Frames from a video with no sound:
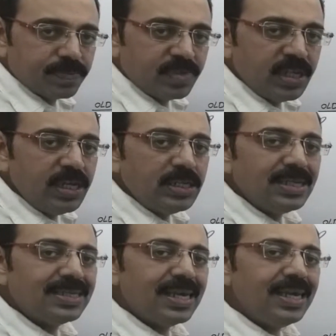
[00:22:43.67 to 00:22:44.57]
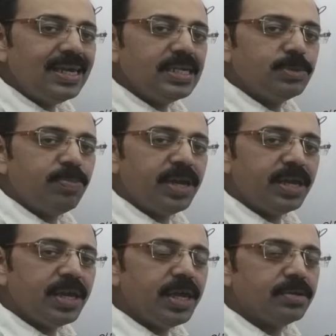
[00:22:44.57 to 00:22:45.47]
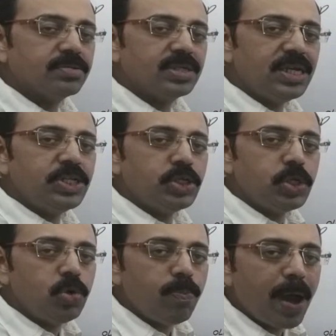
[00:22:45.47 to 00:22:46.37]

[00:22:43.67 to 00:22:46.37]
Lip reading: Since new